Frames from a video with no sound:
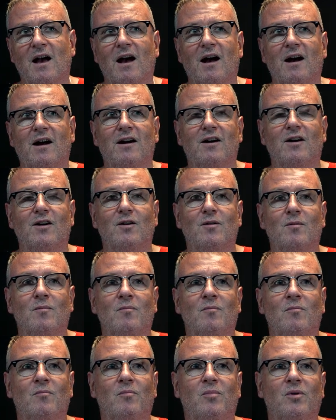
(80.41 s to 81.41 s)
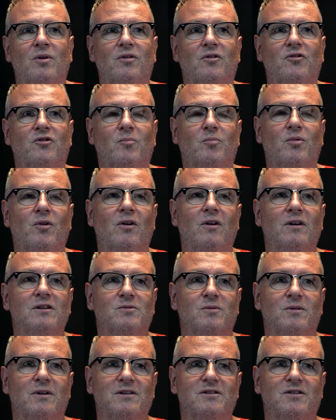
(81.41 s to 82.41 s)
But the surprise
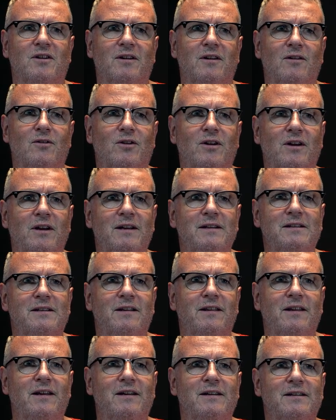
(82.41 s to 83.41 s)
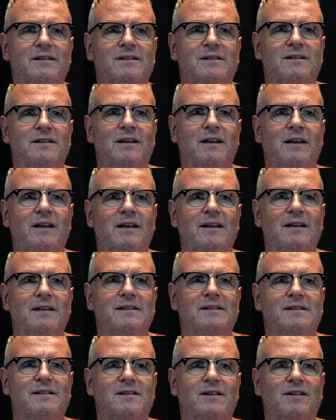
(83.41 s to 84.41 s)
when I started looking into this
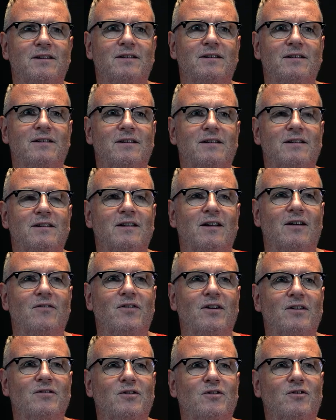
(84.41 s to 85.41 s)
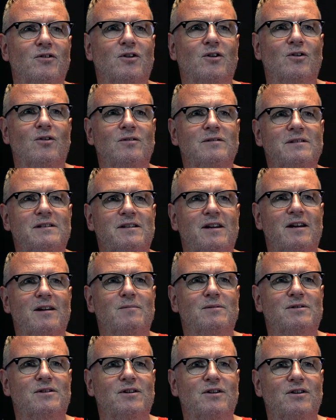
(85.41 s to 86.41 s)
is that I found that the
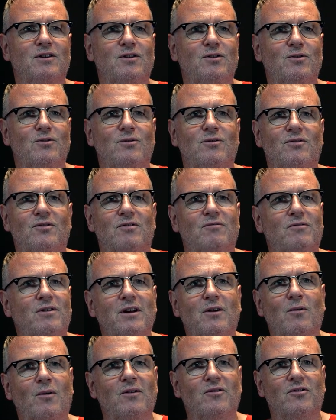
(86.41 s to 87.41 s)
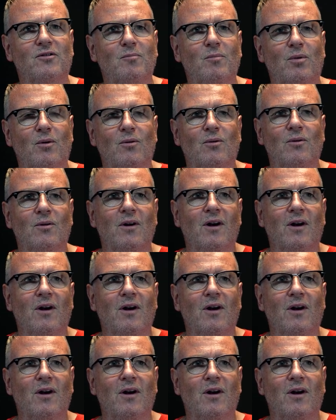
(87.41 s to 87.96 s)
concepts that are used are really quite simple.